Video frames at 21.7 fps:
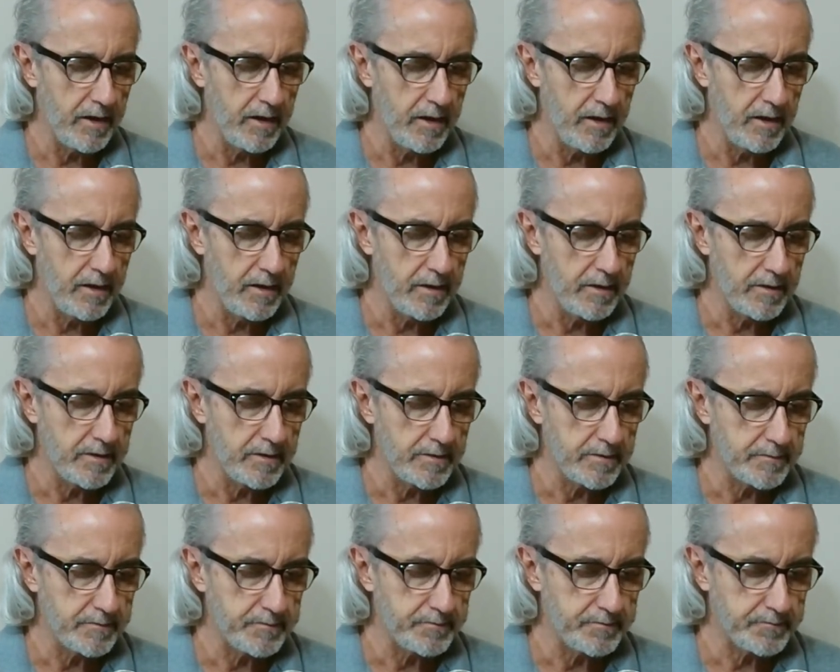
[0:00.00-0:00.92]

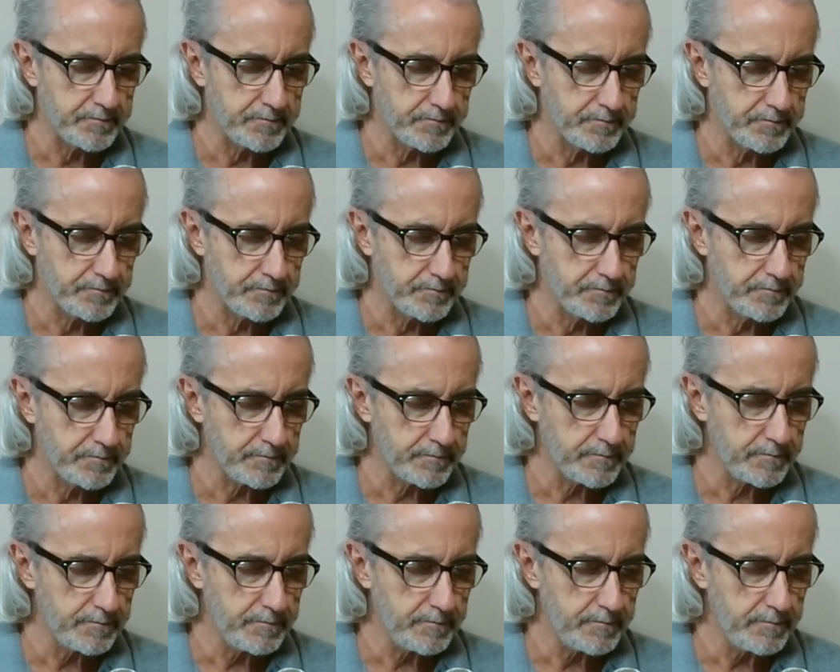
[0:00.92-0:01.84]

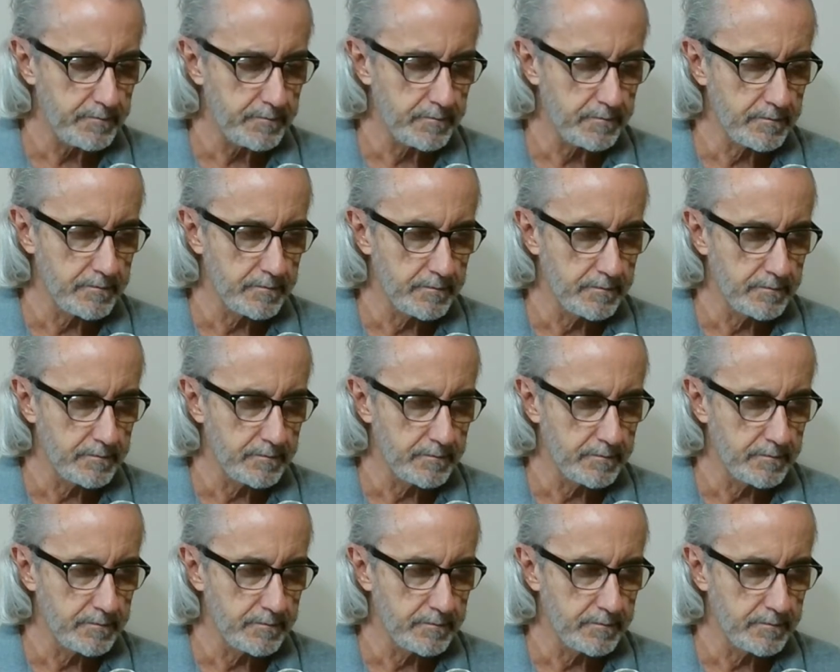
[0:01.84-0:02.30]
(no one is talking)